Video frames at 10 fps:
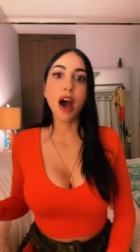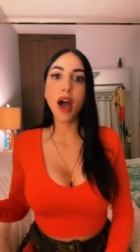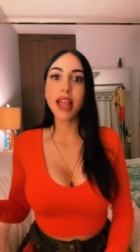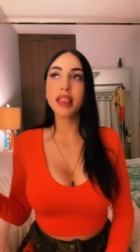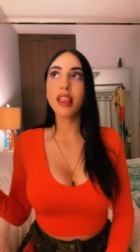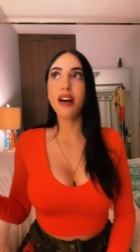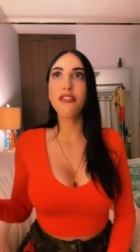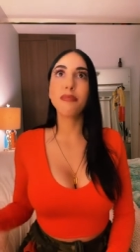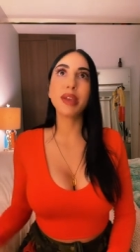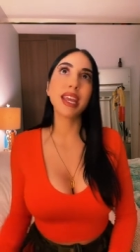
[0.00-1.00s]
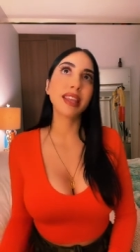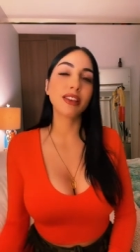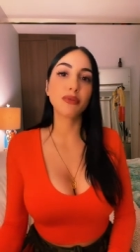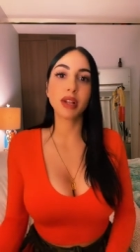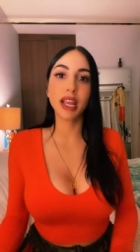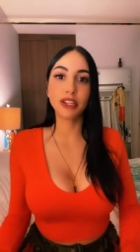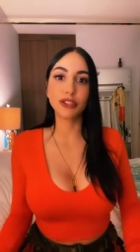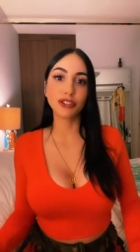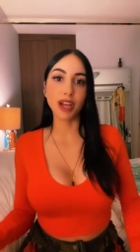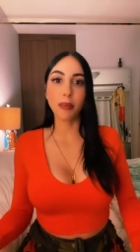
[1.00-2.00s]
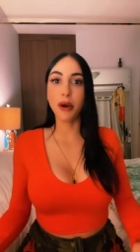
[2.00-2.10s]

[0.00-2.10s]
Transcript: oh, I love being in this relationship,